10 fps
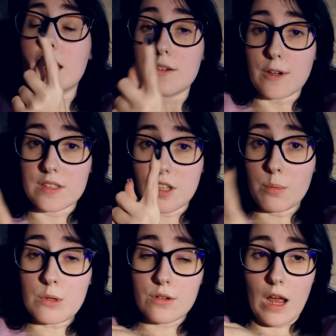If I
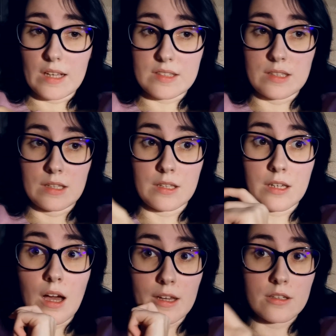stop
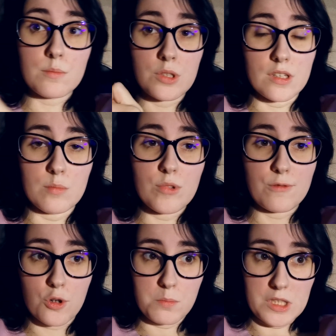procrastinating, I could be done
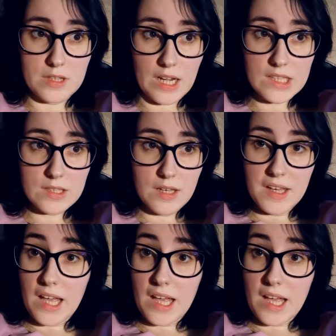before midnight